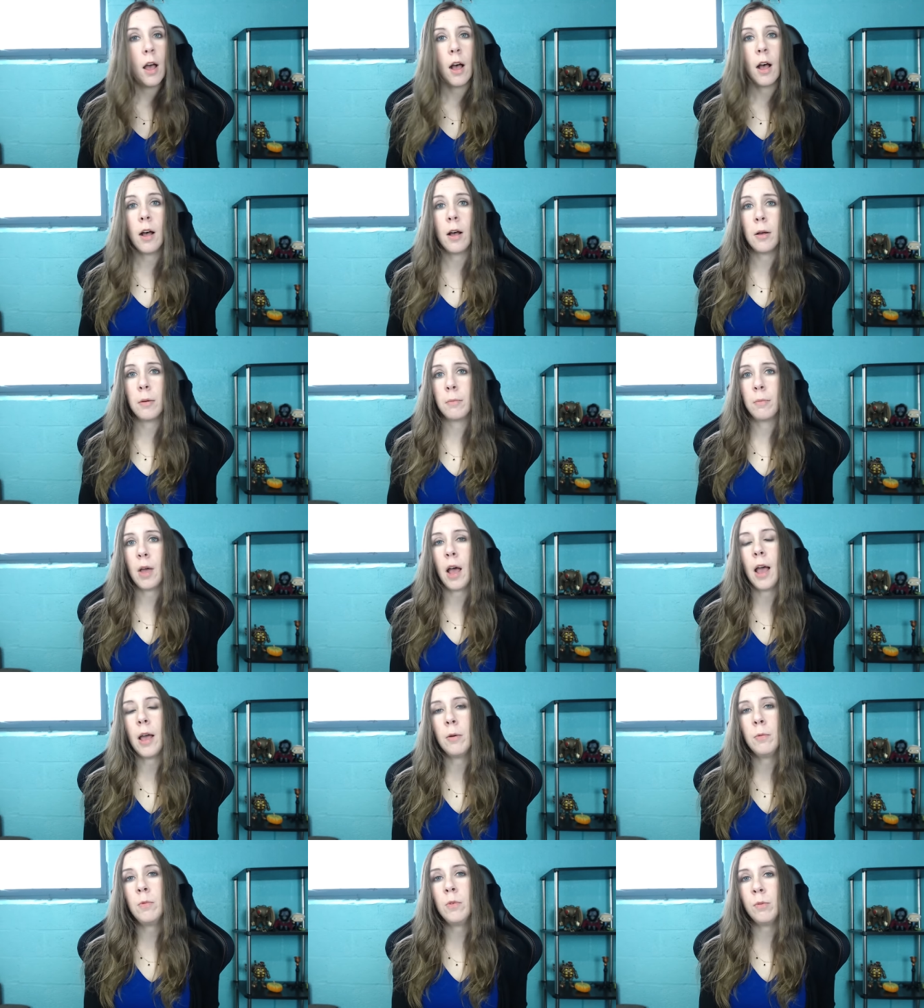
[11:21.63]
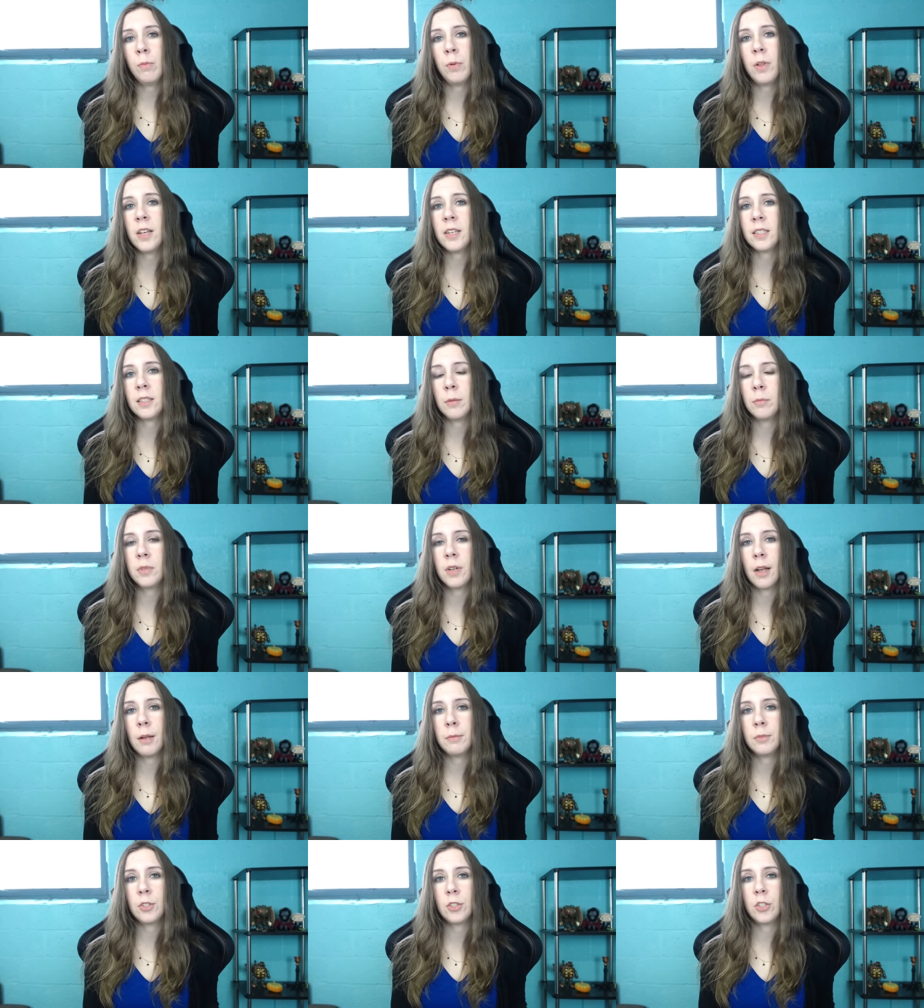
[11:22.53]
Um, I will play
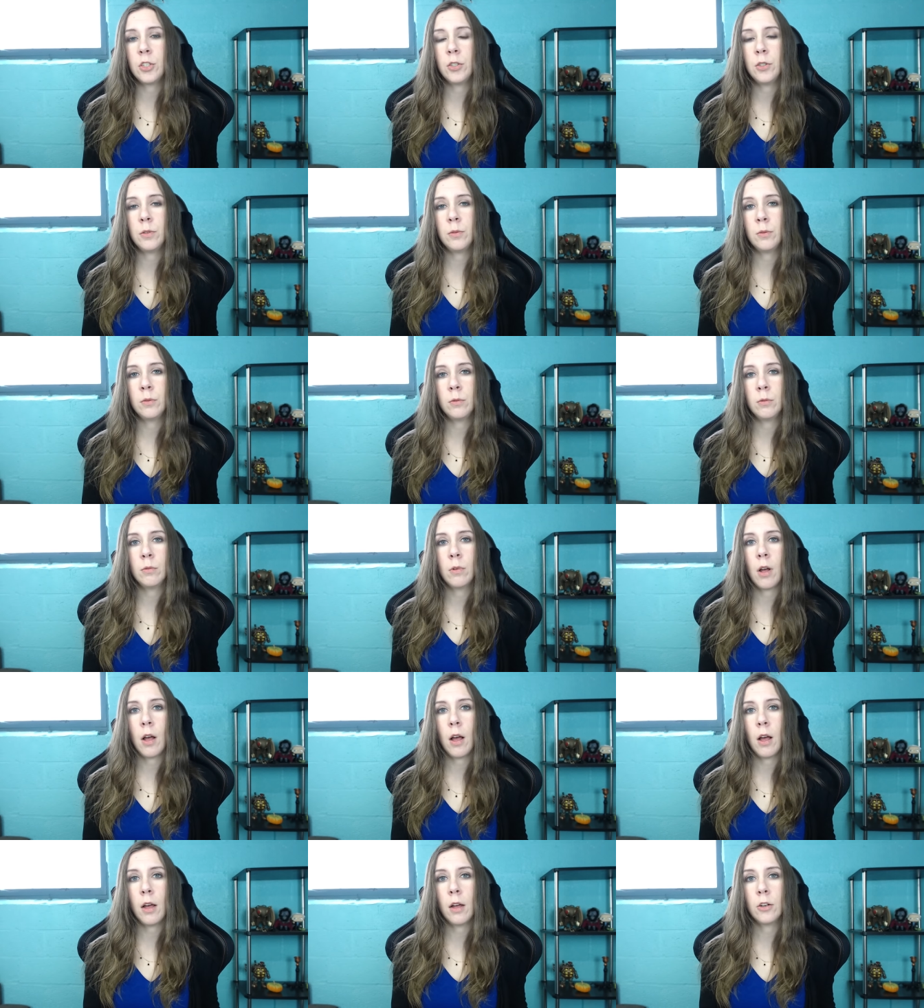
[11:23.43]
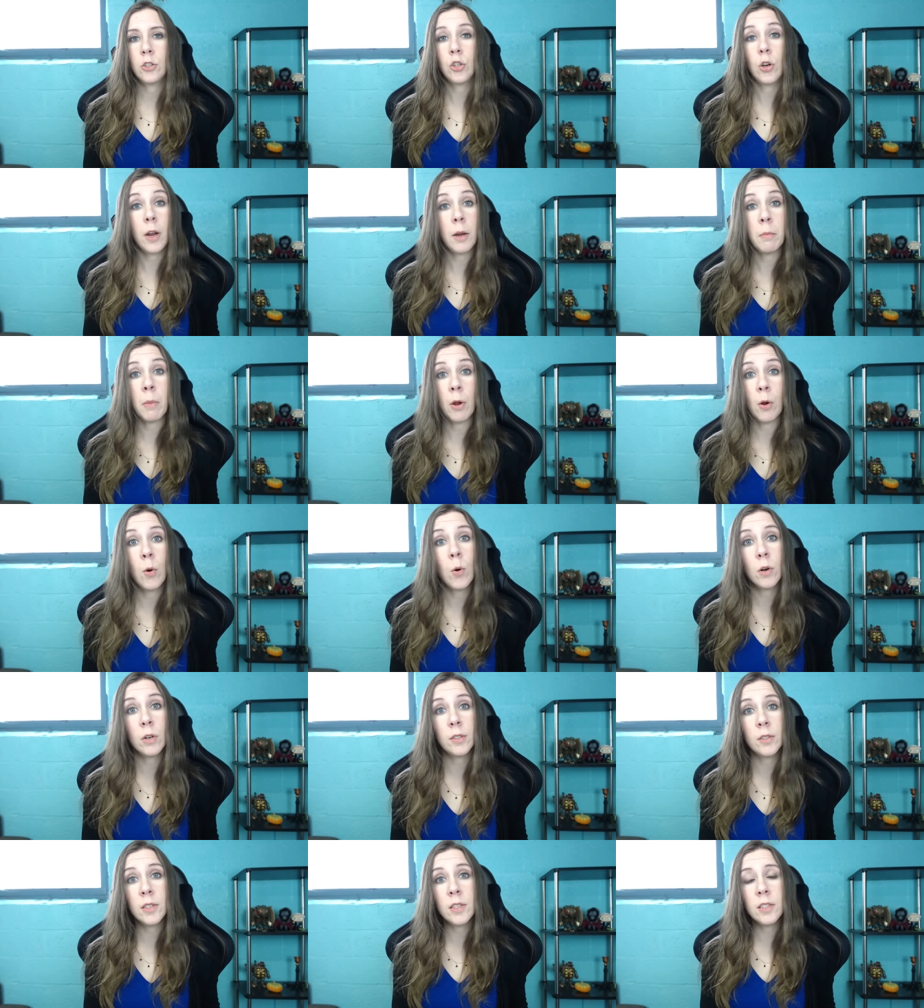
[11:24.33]
sometimes to uh, train my
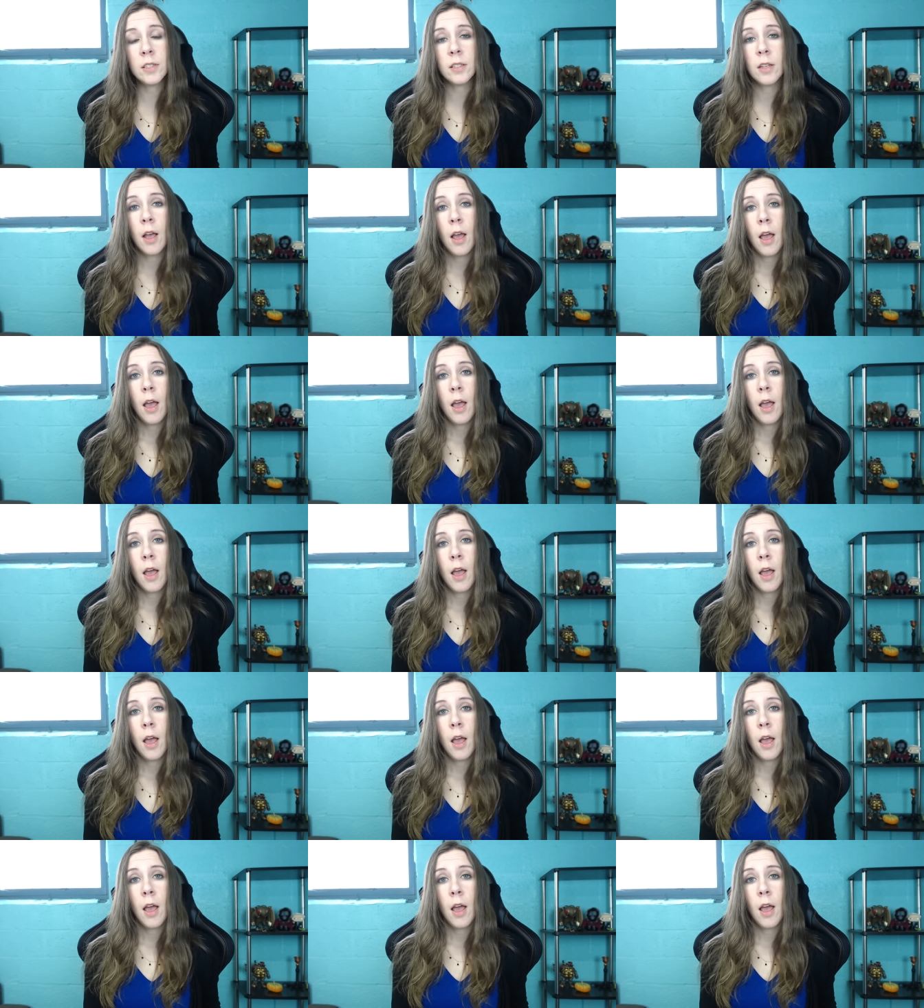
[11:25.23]
horses,